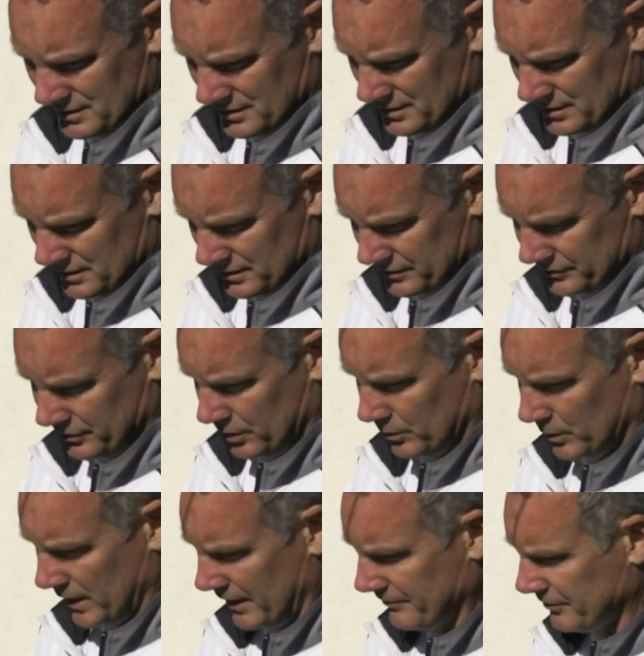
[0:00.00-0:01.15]
And one Dr.
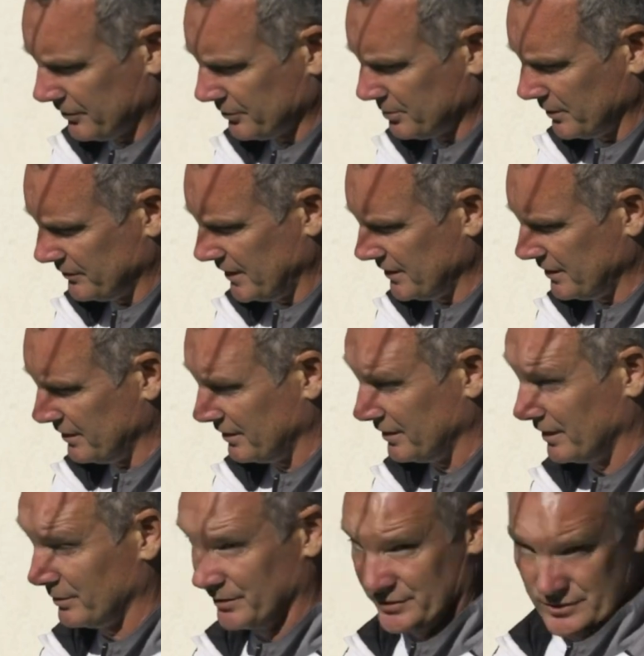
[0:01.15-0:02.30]
Kramer met during
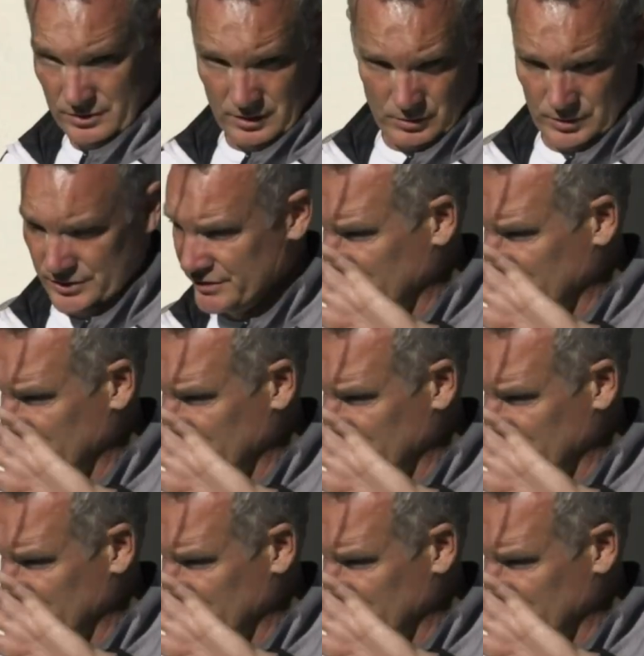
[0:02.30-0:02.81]
rehab left him